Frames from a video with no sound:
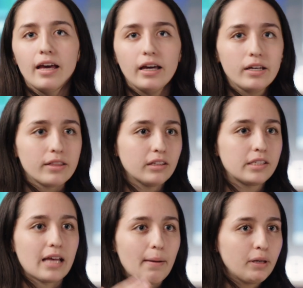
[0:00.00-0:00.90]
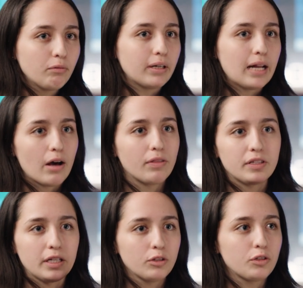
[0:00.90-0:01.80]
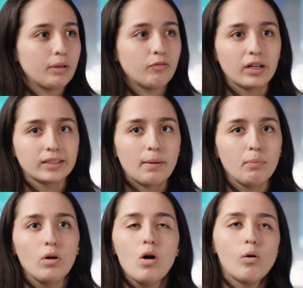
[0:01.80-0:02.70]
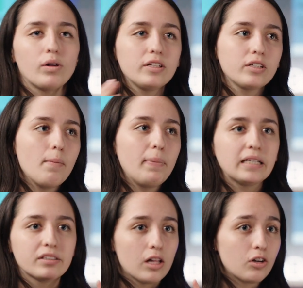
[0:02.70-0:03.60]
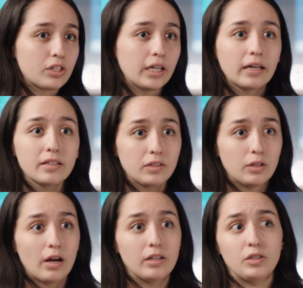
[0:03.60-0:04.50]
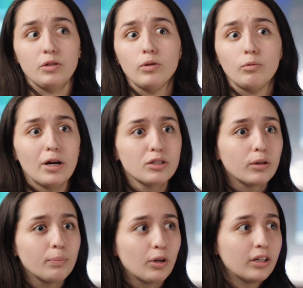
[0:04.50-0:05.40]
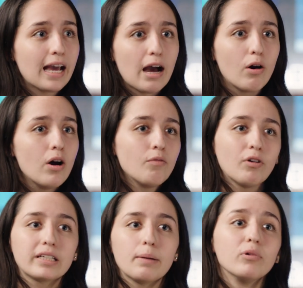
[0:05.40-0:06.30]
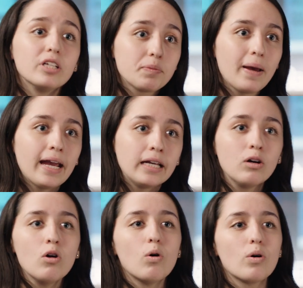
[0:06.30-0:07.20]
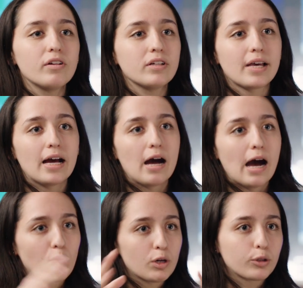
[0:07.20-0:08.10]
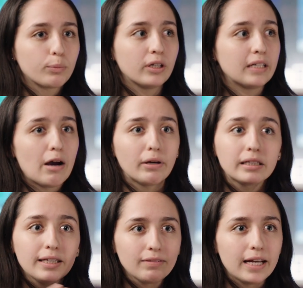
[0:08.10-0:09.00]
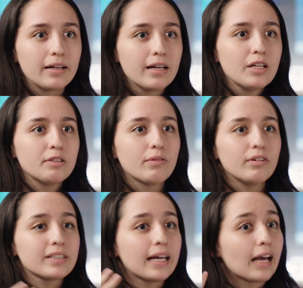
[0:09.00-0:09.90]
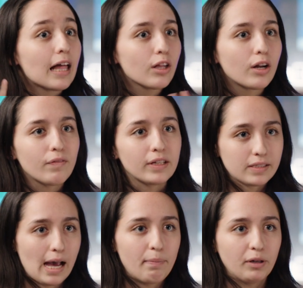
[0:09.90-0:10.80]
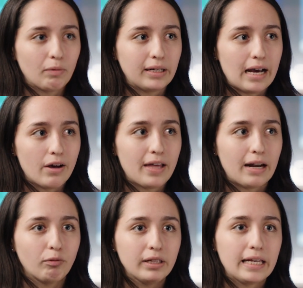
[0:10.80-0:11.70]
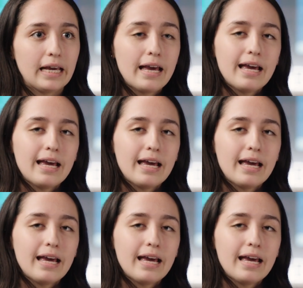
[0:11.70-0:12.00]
hey, this is happening right now. This industry, for example, or this company is launching as new quantum computer now, for example, in Spain, or there's a quantum computer now in Cleveland. So there's like a lot of things happening right now that really